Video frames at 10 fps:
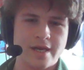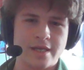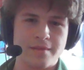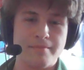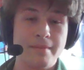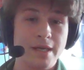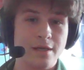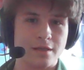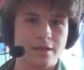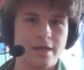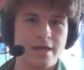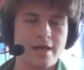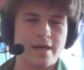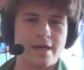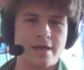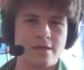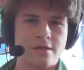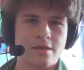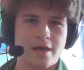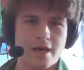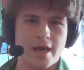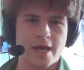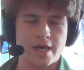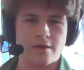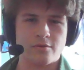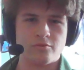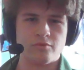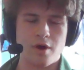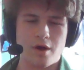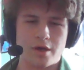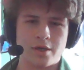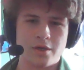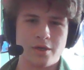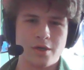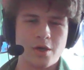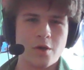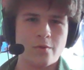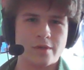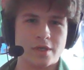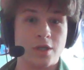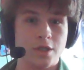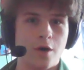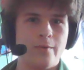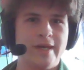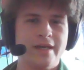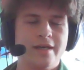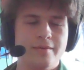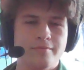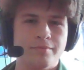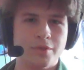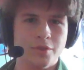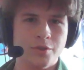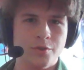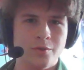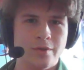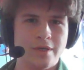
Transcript: In the middle is a rock with a glowing blue